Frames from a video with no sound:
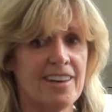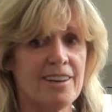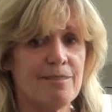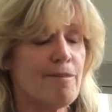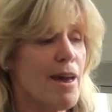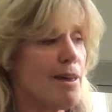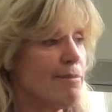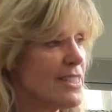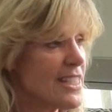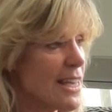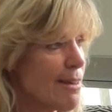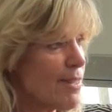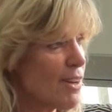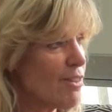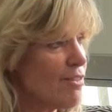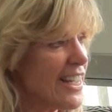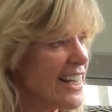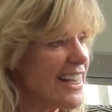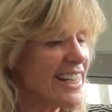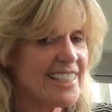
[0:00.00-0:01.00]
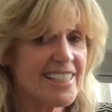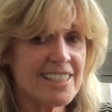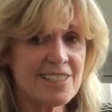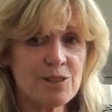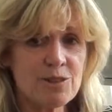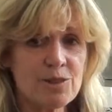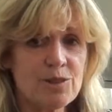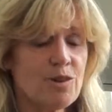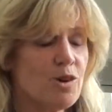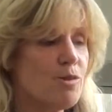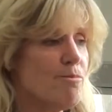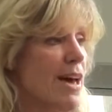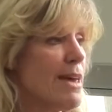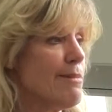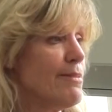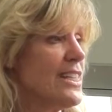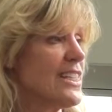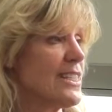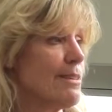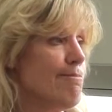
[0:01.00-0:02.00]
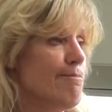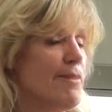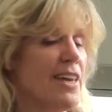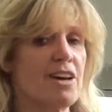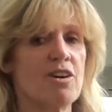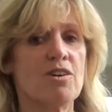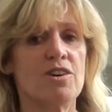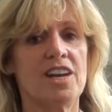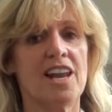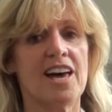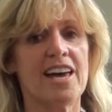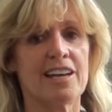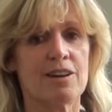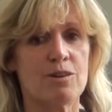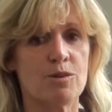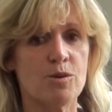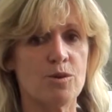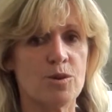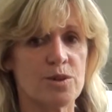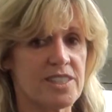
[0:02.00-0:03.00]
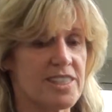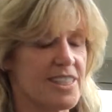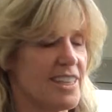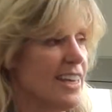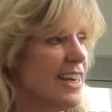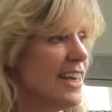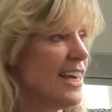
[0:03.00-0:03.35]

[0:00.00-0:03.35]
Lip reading: maybe something really little, or maybe it's a big online course,